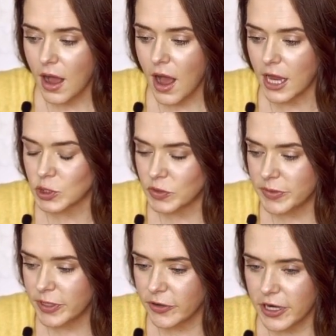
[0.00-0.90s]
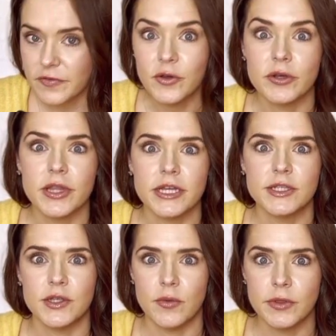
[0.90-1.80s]
Gosh, wouldn't it be great if you could like
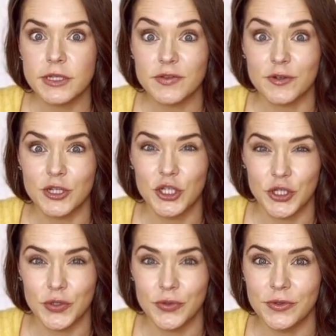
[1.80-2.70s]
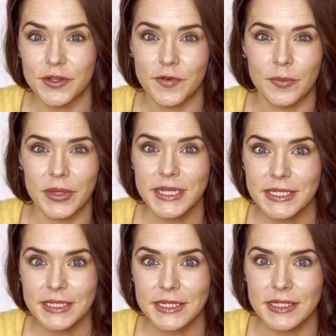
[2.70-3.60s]
zone this for 2 different
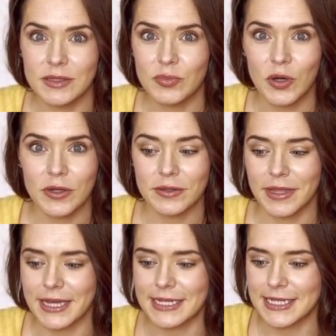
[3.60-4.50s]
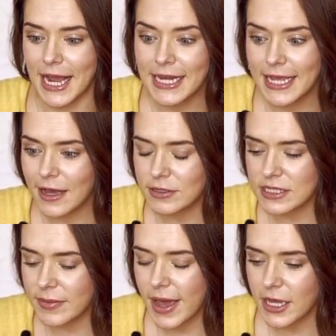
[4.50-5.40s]
places and put like a tiny house in
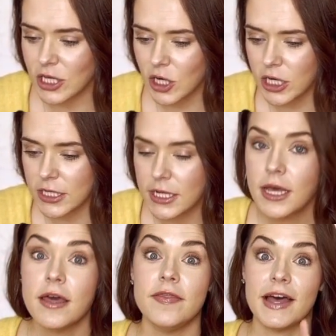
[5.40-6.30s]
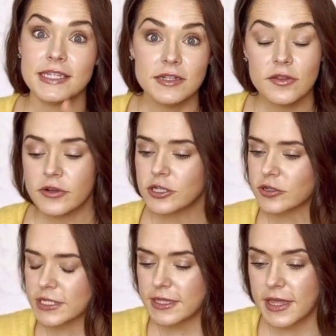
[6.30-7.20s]
the backyard? That's another
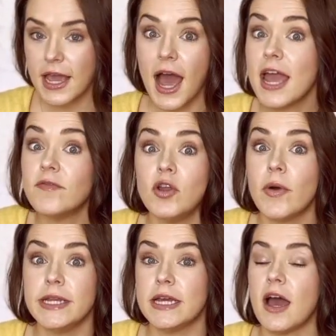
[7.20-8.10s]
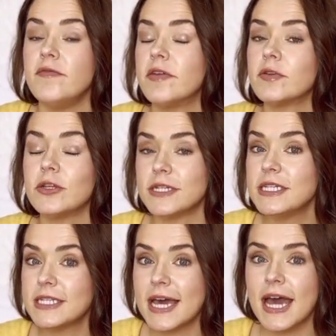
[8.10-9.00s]
interesting thing. I have no idea. I've never looked
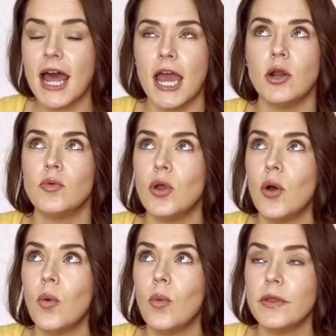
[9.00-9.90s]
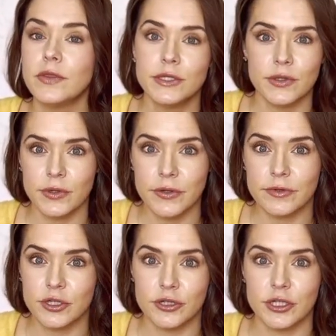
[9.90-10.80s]
into that. I don't know what the zoning
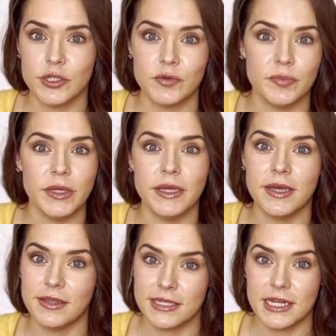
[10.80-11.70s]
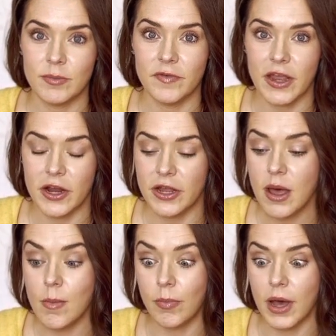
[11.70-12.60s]
restrictions would be in this type of
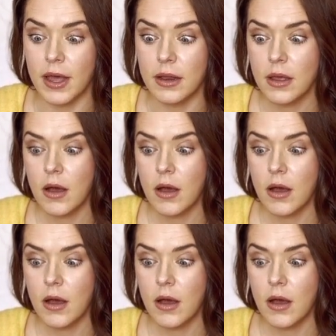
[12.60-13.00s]
area, but